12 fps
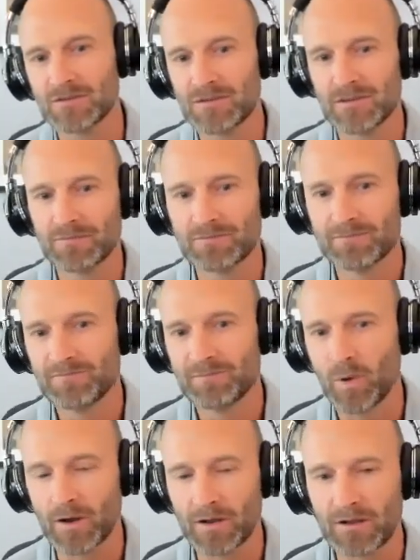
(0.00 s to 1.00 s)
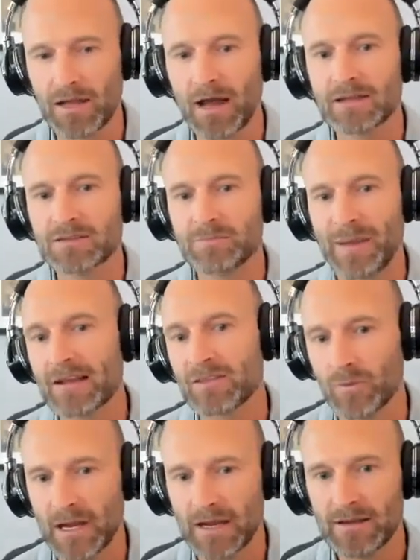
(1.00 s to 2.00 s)
gym parking lot is back
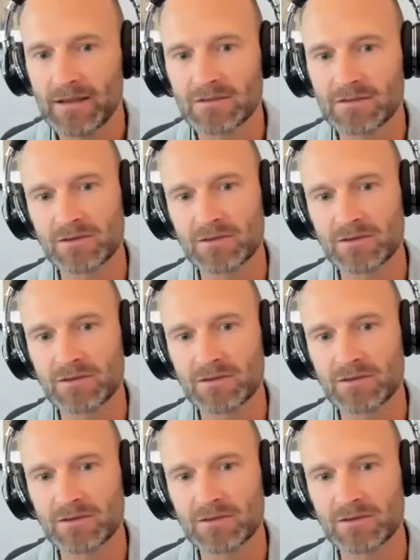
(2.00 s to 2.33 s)
the way it is.